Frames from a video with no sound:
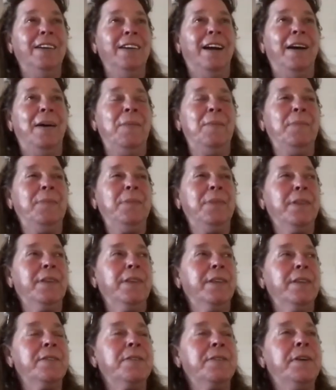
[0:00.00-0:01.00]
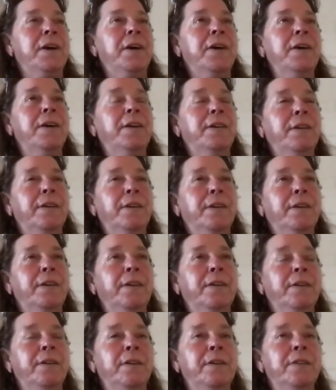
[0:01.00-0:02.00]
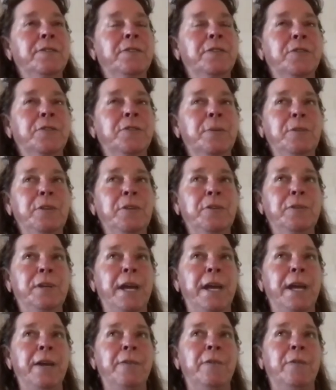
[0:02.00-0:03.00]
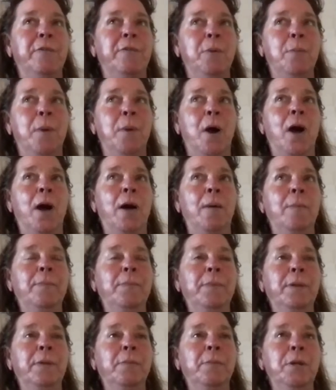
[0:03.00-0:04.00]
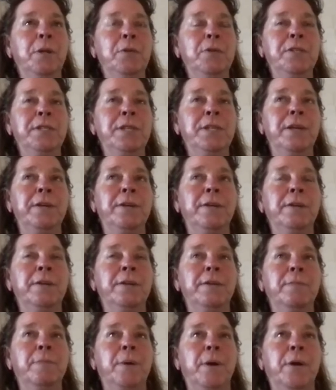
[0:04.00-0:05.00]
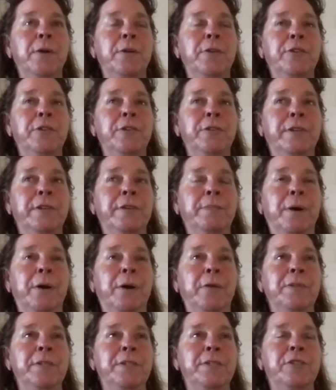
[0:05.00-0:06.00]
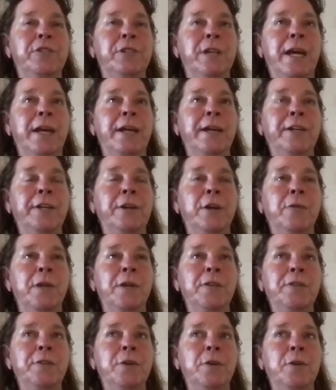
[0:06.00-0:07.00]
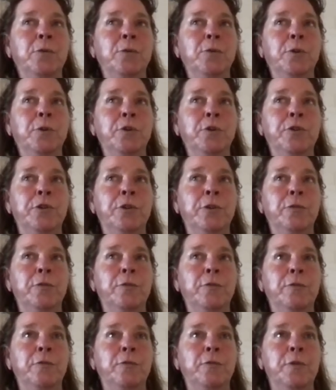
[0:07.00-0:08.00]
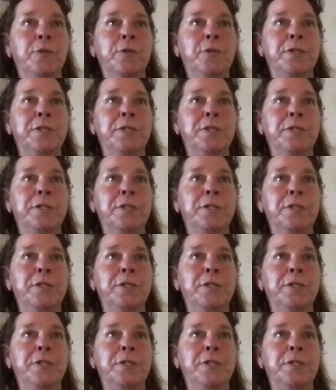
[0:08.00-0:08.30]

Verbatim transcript: Um, the description you gave of your mom when you said part of, part of it's genetic, you know, that's the whole nurture versus